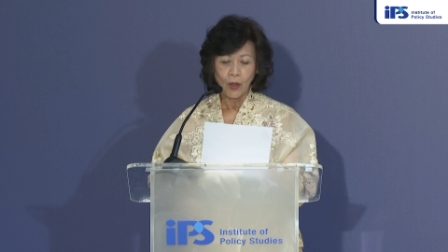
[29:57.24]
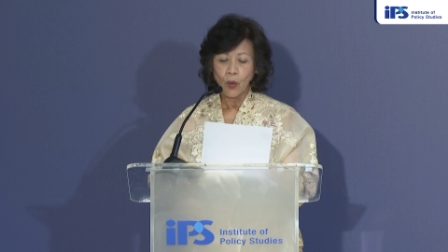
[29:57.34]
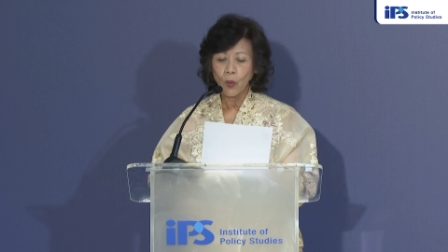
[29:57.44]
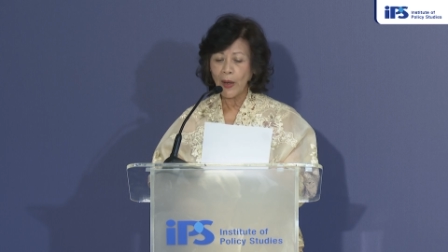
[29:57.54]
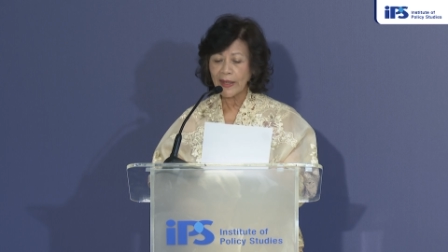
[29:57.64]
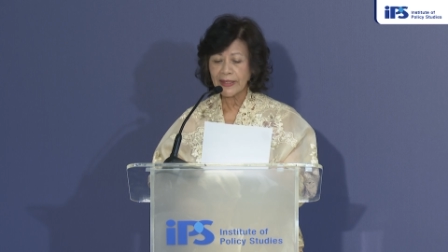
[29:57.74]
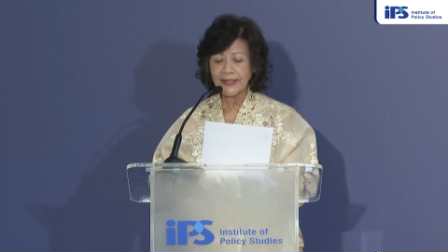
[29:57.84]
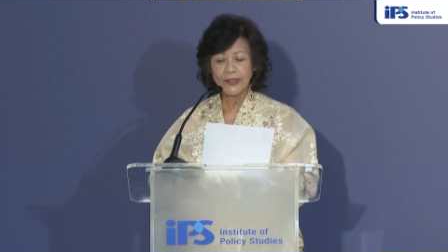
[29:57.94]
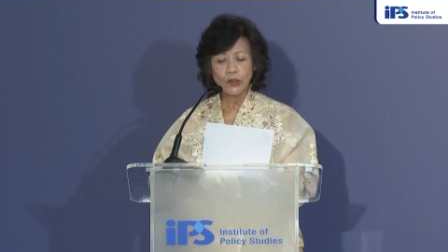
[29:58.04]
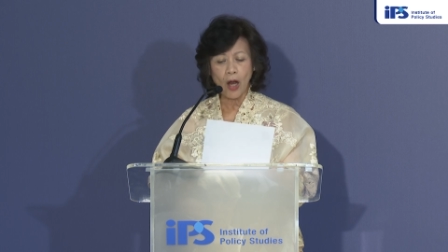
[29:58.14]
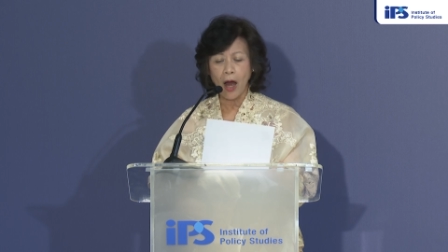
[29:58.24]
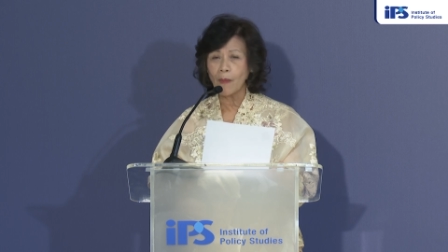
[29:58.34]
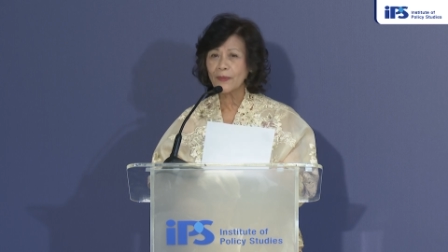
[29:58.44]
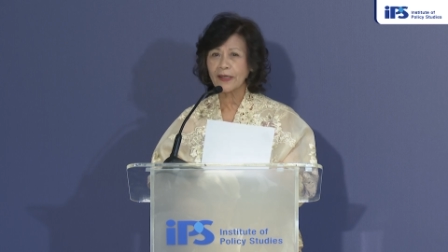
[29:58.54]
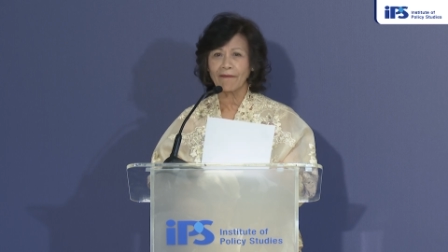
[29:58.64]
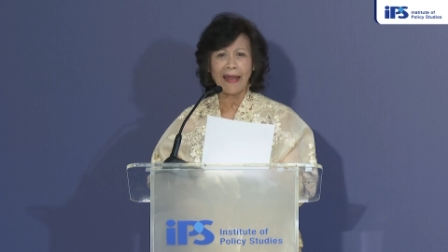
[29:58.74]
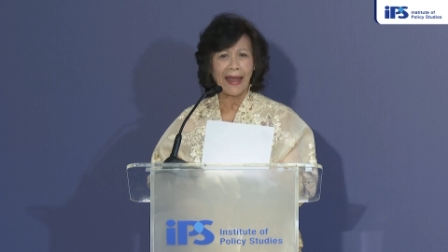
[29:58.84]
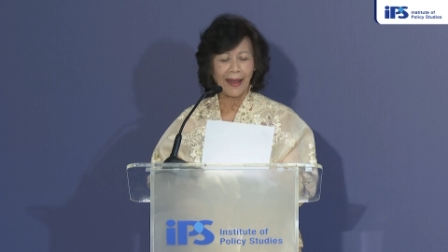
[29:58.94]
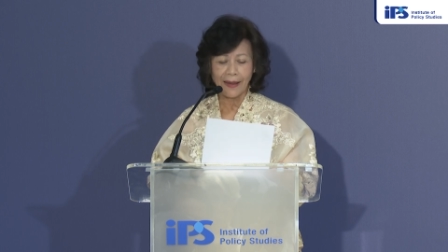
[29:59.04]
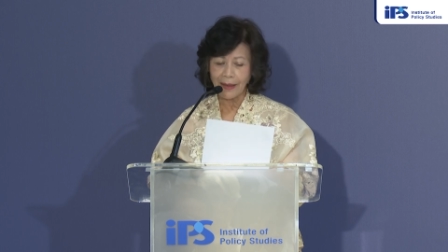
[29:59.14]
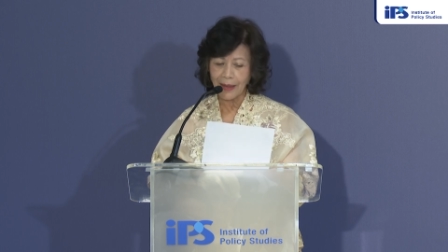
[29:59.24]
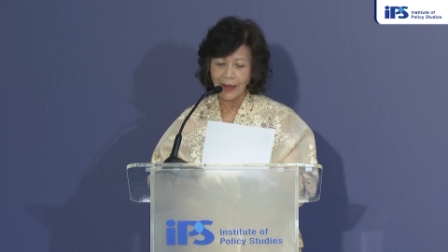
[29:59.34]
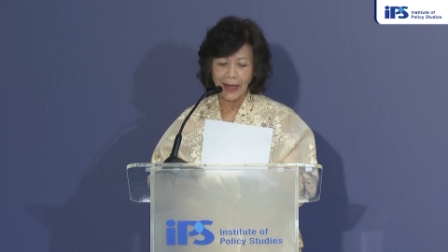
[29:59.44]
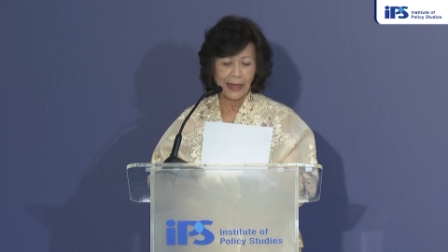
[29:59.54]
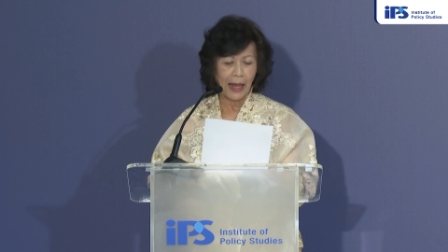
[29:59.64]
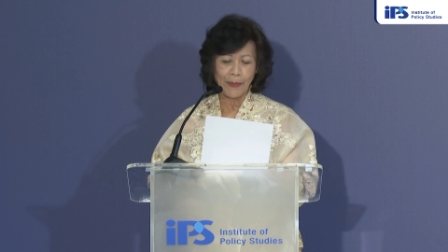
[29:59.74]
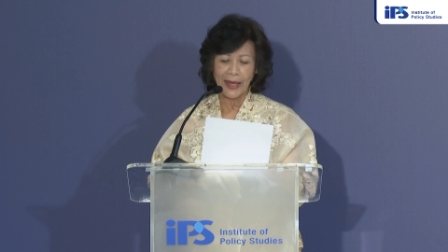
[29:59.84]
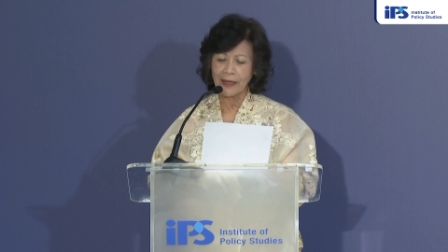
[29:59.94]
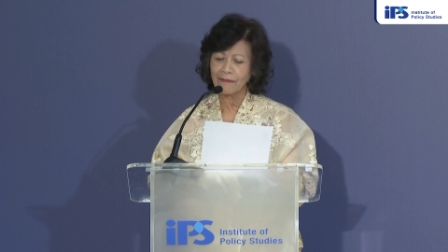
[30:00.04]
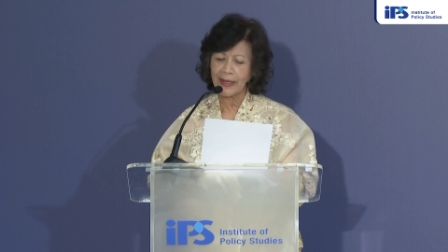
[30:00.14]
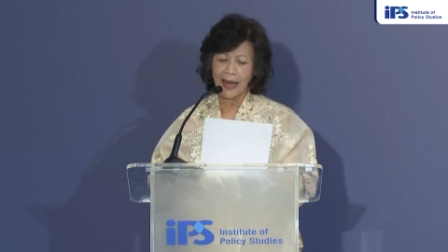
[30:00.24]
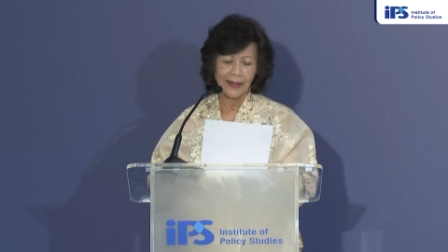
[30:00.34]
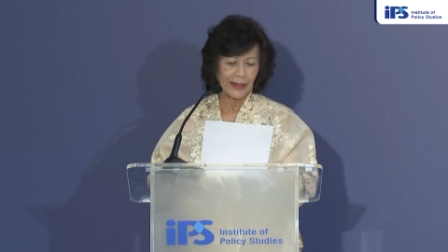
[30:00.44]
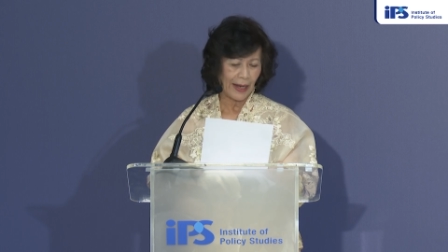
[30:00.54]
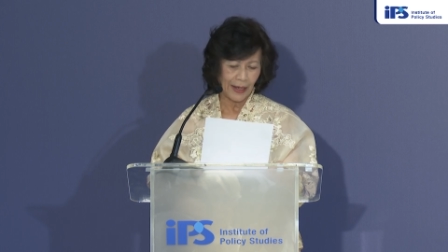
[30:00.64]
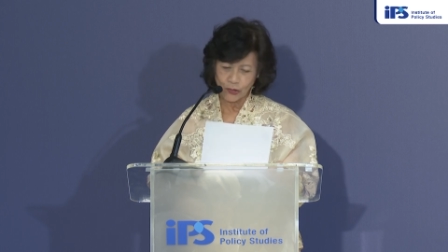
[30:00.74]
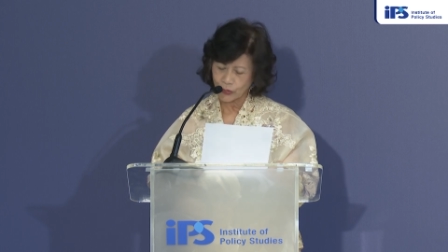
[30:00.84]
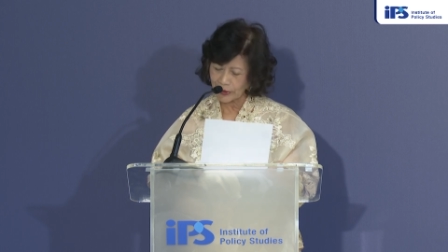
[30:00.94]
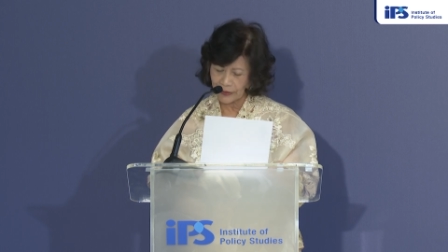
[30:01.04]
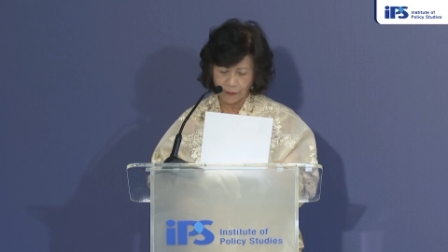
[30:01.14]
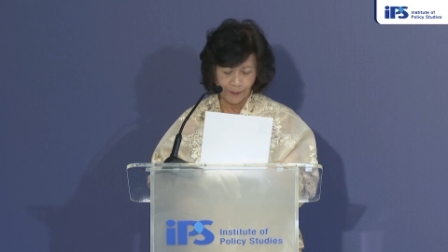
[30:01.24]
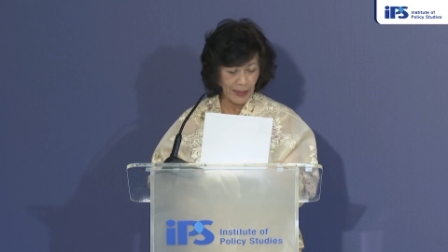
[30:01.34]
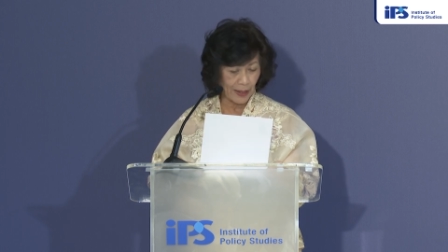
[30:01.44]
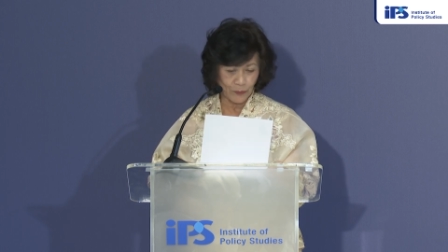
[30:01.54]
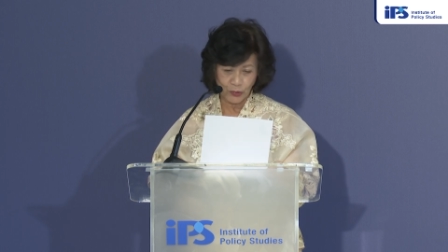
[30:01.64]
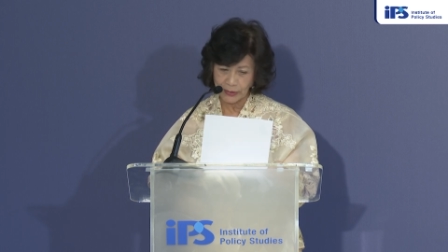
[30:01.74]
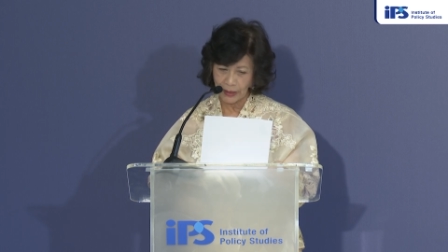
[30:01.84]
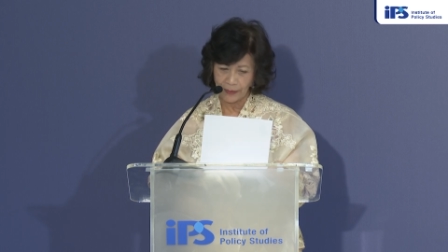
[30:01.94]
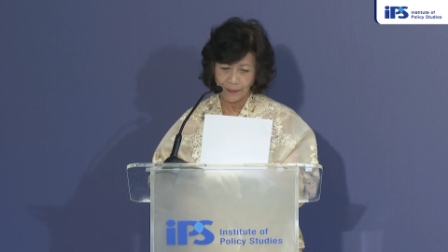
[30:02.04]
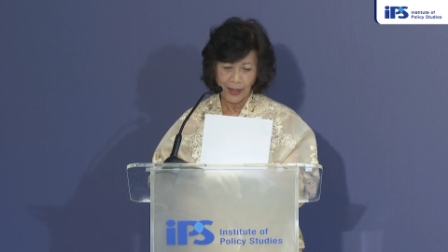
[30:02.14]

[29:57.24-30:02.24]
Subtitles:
weathered storms of anger, and I may even add hatred from time to time,